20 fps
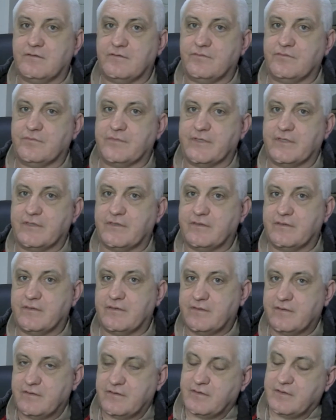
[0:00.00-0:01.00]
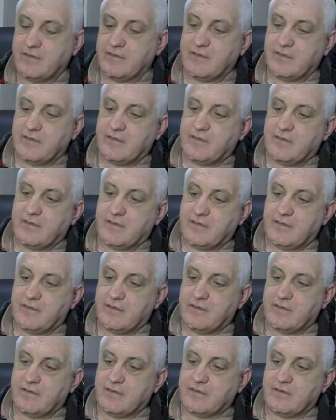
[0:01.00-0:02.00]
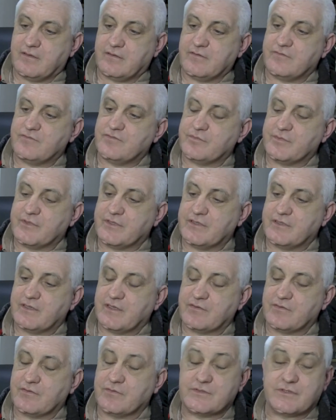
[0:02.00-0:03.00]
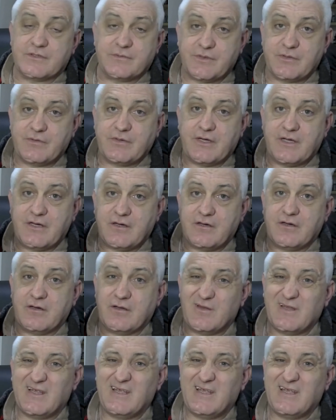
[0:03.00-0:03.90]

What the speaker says: drummer. And the drummer I thought was going to be quite hard.